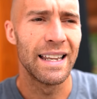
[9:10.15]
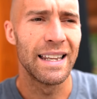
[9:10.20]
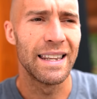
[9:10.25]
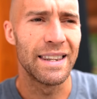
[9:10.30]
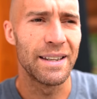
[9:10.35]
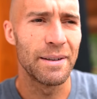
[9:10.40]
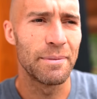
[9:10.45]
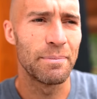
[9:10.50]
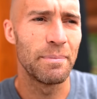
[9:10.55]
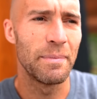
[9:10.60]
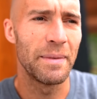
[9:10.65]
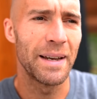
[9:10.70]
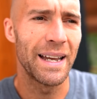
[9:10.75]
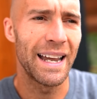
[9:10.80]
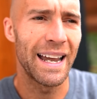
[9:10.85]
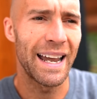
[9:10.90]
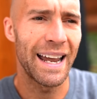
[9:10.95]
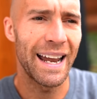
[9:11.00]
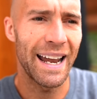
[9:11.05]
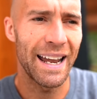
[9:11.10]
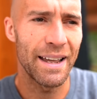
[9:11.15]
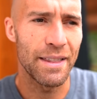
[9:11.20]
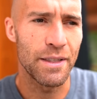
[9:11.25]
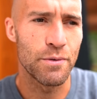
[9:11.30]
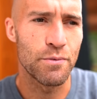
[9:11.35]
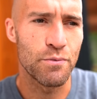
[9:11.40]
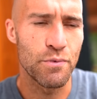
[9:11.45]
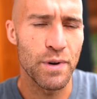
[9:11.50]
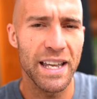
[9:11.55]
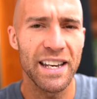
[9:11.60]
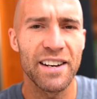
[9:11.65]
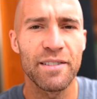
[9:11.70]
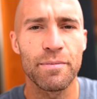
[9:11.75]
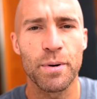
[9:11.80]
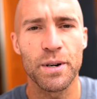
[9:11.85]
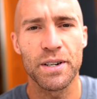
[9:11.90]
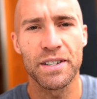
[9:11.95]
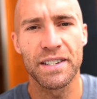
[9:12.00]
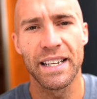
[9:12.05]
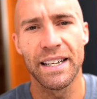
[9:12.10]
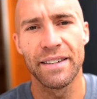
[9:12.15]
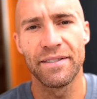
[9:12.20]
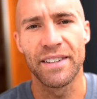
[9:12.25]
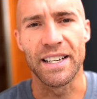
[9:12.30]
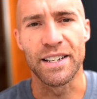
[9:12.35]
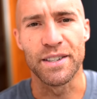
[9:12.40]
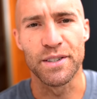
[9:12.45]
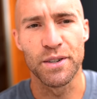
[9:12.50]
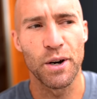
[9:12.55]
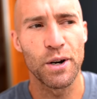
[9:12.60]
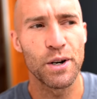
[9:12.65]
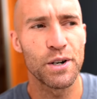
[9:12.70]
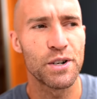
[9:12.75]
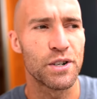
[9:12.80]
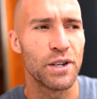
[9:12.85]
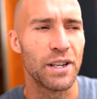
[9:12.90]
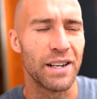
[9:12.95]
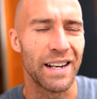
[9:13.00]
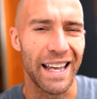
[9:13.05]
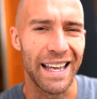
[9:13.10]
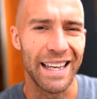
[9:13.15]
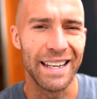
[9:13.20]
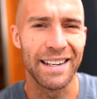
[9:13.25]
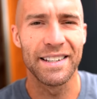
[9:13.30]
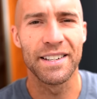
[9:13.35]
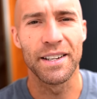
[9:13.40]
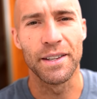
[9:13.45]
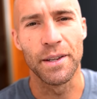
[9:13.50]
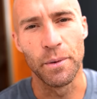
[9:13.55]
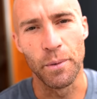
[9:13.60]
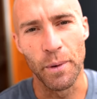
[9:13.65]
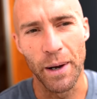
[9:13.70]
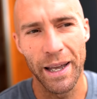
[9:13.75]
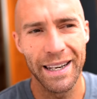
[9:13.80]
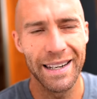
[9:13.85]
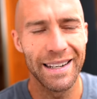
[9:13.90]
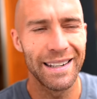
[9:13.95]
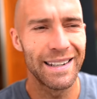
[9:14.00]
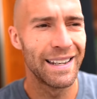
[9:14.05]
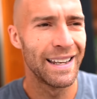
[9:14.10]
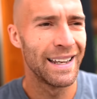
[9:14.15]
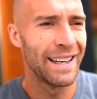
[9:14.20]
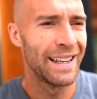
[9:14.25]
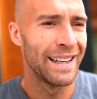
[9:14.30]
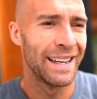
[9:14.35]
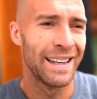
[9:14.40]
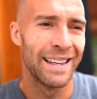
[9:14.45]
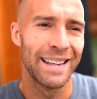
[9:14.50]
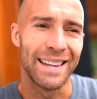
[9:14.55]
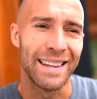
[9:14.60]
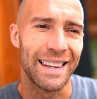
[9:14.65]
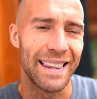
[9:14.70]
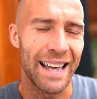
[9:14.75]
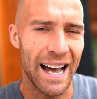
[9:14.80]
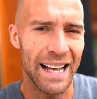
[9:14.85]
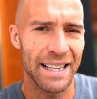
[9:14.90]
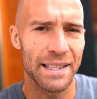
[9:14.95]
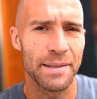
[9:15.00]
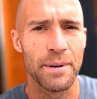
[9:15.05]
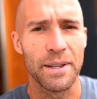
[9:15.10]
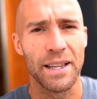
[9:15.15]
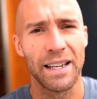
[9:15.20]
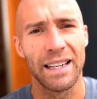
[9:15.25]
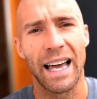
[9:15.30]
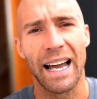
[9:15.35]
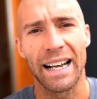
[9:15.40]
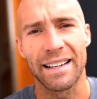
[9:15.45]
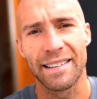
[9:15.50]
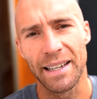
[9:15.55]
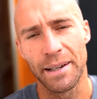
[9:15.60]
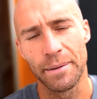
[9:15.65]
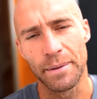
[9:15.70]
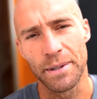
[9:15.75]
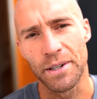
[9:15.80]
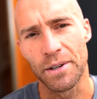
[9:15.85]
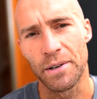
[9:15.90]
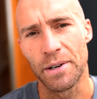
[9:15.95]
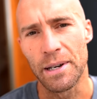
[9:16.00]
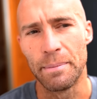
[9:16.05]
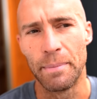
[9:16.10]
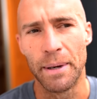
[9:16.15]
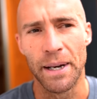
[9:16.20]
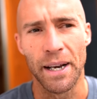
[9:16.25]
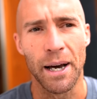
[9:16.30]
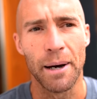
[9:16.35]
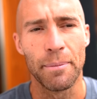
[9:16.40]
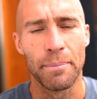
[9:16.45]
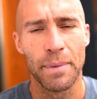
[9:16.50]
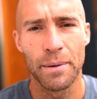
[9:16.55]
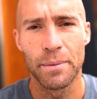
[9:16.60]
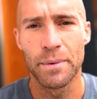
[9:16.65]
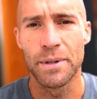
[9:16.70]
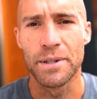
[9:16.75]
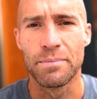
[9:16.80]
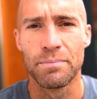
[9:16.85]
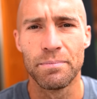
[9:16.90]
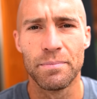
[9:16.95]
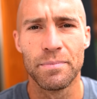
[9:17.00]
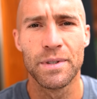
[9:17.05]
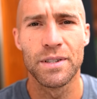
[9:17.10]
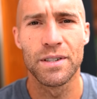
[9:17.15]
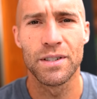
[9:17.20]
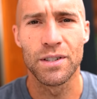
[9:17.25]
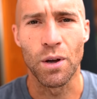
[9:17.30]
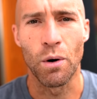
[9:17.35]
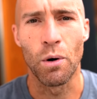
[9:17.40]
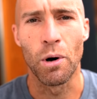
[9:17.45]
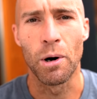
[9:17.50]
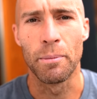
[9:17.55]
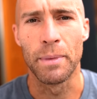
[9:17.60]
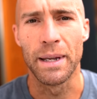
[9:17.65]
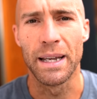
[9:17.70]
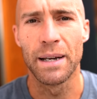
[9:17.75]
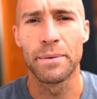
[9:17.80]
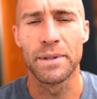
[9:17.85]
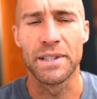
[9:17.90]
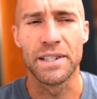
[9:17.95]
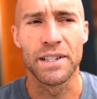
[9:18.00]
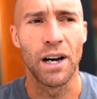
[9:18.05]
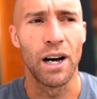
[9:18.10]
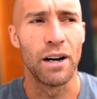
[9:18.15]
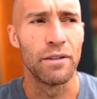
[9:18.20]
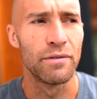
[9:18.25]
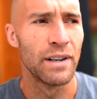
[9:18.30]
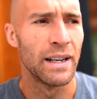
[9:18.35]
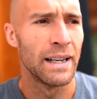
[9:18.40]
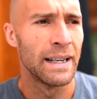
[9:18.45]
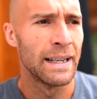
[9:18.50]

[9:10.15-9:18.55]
The rate of perceived exertion into the wind, that's where the lactate was creeping up. It was stormy, it was tough.